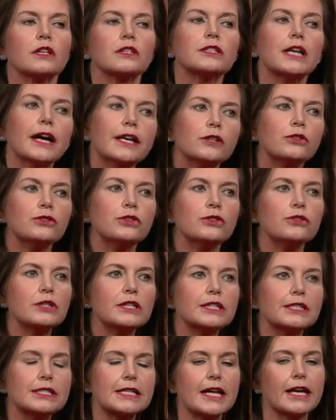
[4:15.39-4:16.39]
Title II
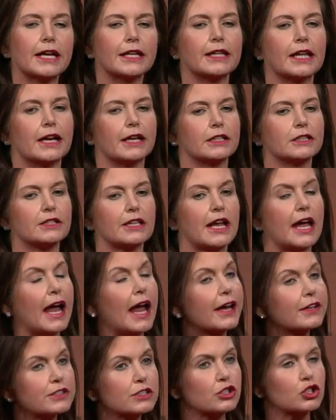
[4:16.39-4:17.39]
gets the headlines,
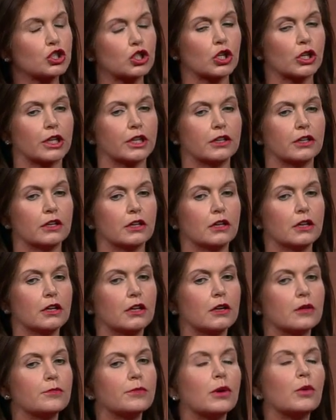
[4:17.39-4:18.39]
as it should,
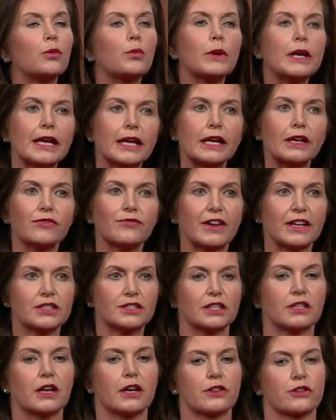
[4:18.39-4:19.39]
but we
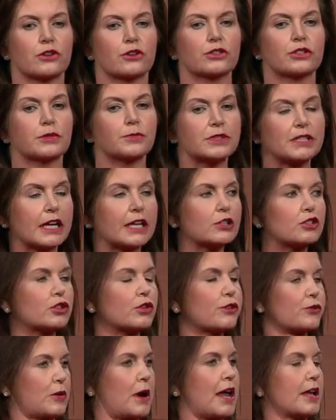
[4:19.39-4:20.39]
face another
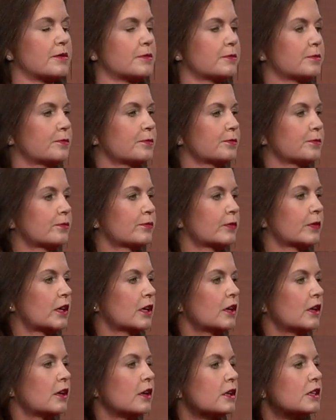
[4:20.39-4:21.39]
substantial threat.
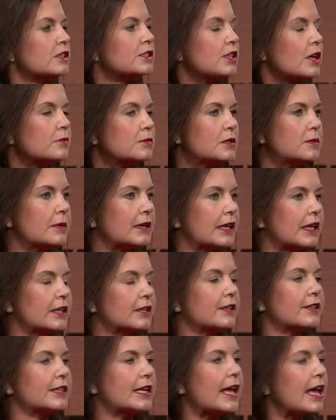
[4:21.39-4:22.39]
Some
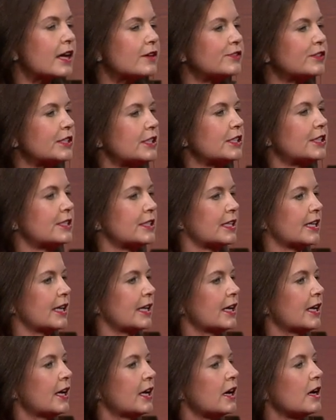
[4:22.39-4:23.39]
demand that the
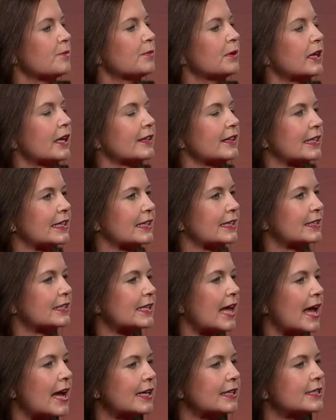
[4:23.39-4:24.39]
FCC apply the
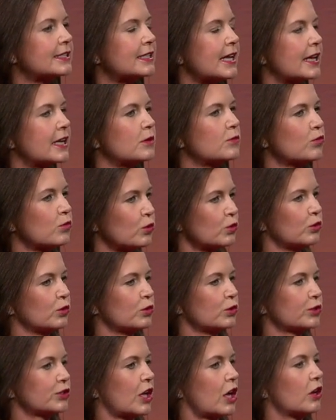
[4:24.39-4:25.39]
exact same
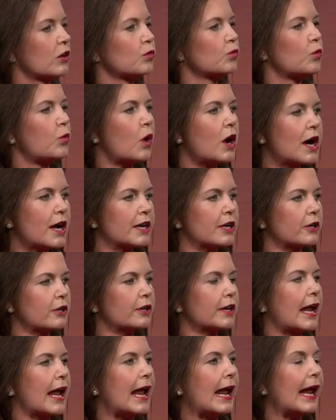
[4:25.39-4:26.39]
rules on
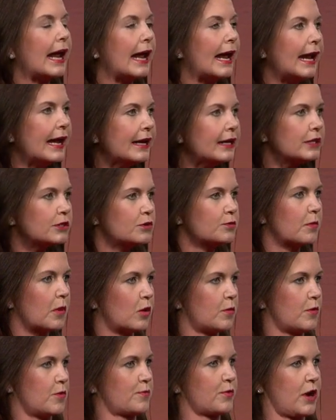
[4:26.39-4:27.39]
wired and
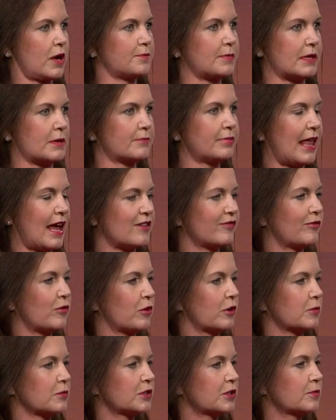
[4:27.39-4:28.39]
mobile broadband
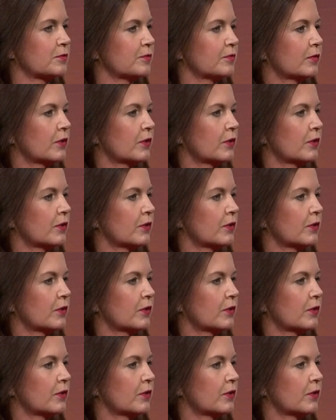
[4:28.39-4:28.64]
platforms.